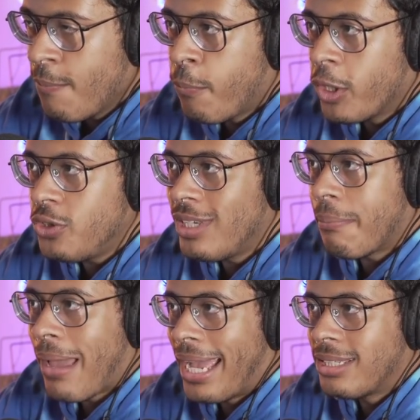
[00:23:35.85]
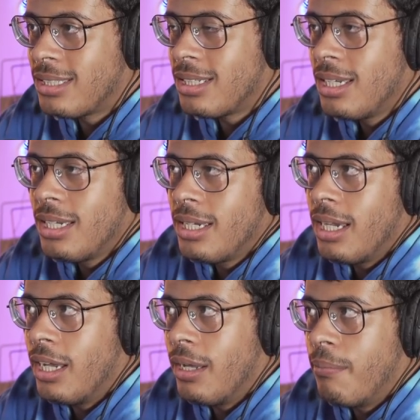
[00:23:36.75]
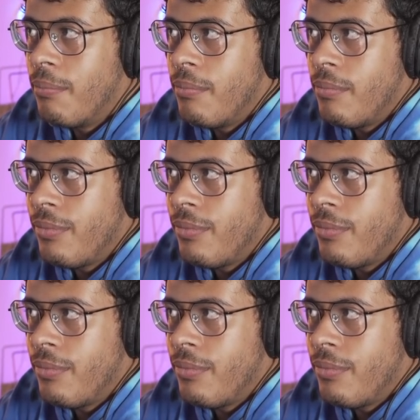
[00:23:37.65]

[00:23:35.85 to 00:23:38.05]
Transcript: once you get past um